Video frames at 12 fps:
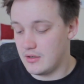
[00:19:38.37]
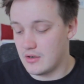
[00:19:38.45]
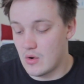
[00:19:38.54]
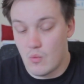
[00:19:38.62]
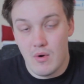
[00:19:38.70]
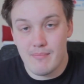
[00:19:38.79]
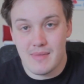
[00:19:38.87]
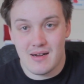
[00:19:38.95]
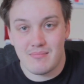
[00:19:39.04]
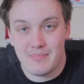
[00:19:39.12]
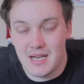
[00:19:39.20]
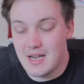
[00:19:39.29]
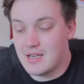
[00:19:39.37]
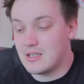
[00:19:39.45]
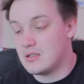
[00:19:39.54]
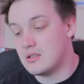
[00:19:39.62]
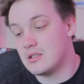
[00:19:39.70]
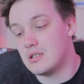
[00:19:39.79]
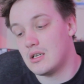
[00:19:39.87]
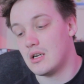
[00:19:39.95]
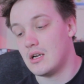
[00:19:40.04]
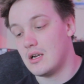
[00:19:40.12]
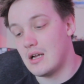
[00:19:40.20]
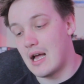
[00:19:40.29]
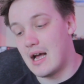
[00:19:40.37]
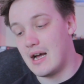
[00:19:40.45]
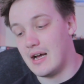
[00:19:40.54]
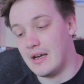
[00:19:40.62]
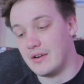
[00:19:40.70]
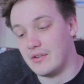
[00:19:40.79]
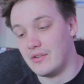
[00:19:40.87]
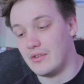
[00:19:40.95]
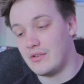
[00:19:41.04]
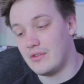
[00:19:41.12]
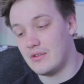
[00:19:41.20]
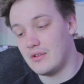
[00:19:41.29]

one-man band, and